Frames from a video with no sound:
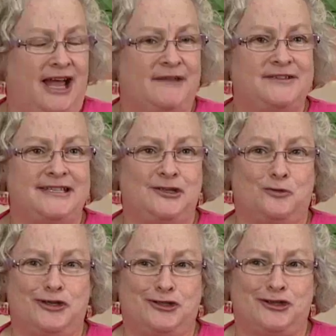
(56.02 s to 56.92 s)
I've seen
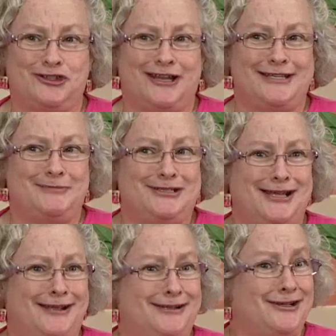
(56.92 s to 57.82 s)
research studies be
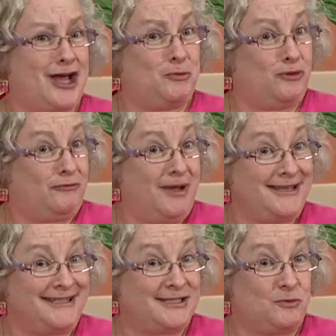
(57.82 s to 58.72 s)
done in a couple of
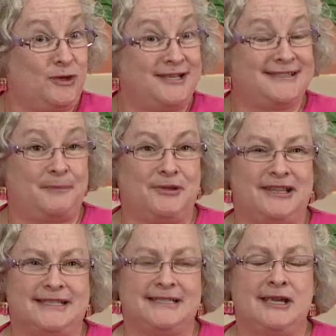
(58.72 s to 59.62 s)
months when it's something
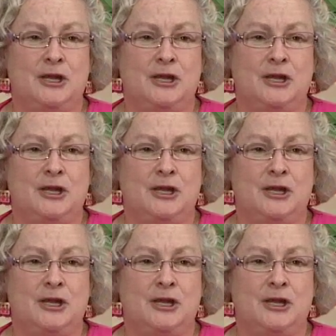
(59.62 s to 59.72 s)
that's